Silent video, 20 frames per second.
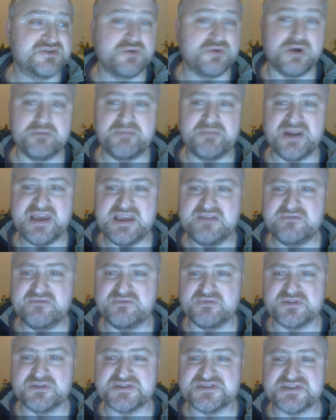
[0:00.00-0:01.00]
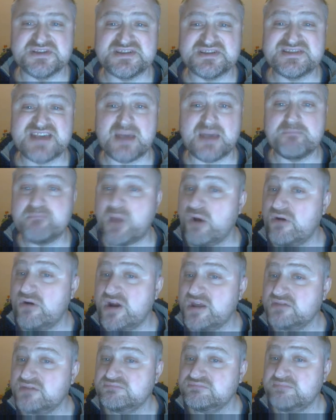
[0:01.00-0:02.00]
who I believe was the
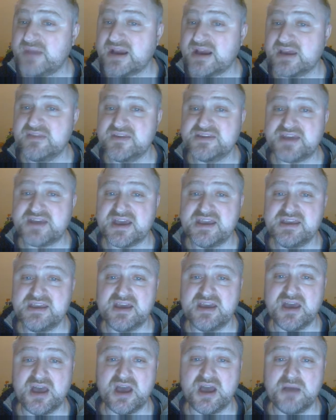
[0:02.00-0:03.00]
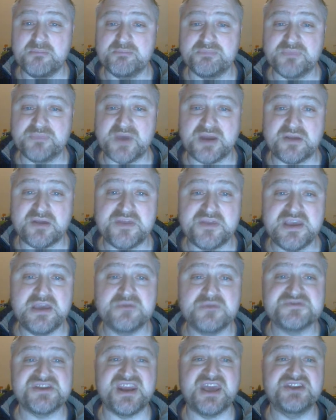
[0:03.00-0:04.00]
Submariner back in the day. And I think he
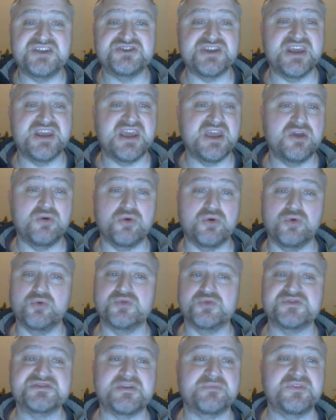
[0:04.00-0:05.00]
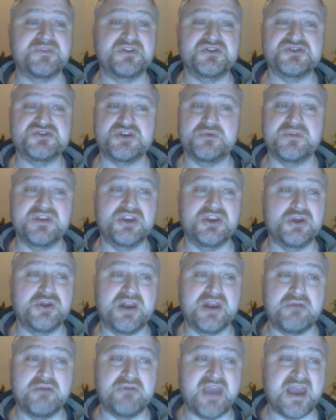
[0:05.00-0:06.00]
was an engineer or something to do with
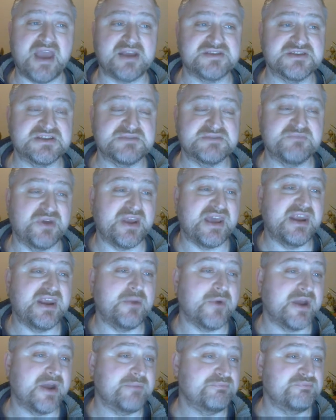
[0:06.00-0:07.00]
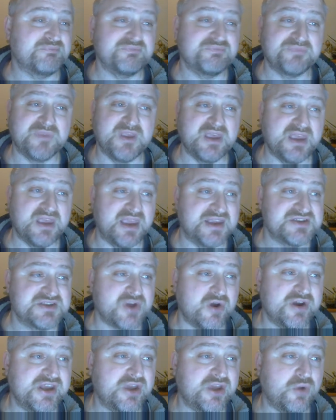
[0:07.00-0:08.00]
nuclear reactors. But anyway, he's
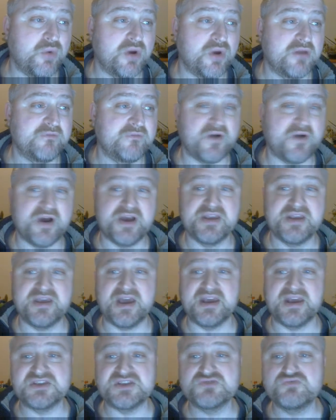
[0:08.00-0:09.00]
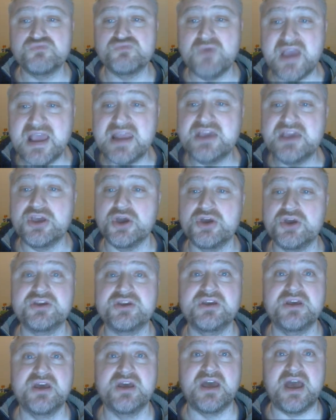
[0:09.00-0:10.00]
highly qualified and he's really good
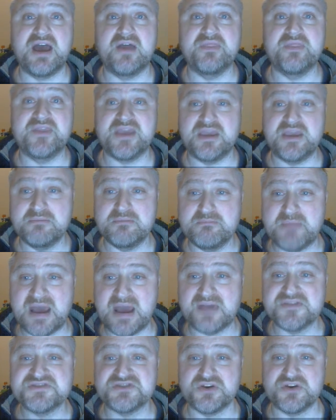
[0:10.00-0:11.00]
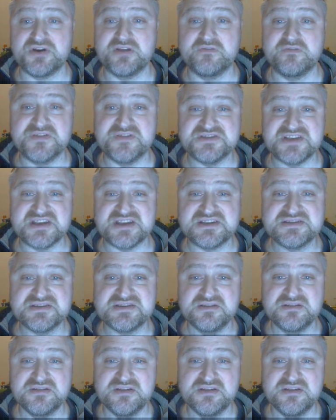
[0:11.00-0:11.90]
at the math side of physics.